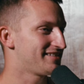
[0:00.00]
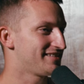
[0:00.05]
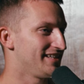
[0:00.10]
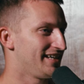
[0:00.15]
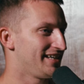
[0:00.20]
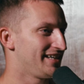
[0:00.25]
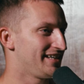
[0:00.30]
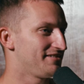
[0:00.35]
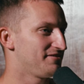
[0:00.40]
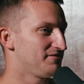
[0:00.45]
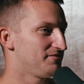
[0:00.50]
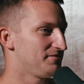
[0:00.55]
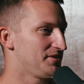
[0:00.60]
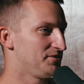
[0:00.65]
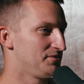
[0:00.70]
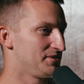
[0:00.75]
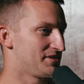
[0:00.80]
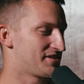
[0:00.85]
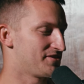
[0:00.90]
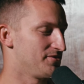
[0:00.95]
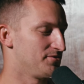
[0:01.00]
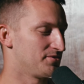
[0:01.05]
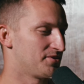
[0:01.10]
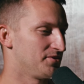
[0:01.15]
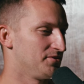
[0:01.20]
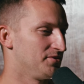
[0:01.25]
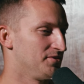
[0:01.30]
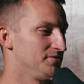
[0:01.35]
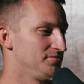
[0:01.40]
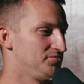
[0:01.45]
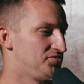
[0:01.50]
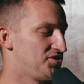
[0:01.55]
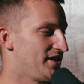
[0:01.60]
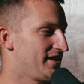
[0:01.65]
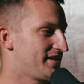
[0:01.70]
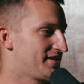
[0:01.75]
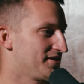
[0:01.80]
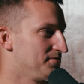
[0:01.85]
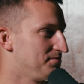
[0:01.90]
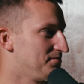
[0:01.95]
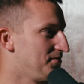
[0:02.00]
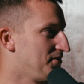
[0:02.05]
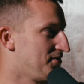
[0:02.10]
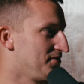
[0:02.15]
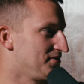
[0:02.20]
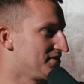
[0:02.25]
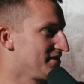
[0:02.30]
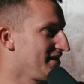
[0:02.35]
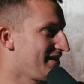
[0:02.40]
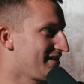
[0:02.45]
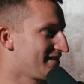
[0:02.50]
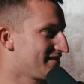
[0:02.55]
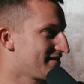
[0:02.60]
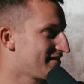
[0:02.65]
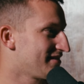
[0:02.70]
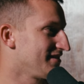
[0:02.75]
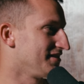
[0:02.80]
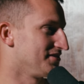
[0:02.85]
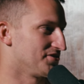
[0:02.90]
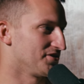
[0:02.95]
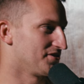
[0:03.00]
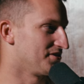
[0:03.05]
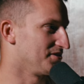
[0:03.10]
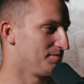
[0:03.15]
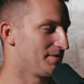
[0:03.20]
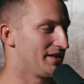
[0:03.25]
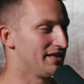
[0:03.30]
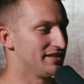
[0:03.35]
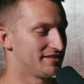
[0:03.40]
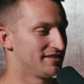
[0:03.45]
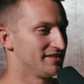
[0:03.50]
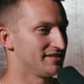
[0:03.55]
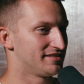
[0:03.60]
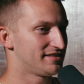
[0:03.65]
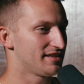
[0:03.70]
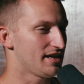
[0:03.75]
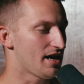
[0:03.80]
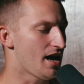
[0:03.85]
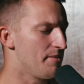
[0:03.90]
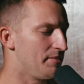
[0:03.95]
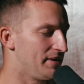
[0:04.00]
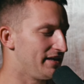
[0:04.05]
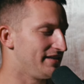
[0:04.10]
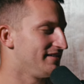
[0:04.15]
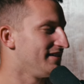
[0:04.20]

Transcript: night it was so cool. Jacob, who's like such a good bassist. I mean,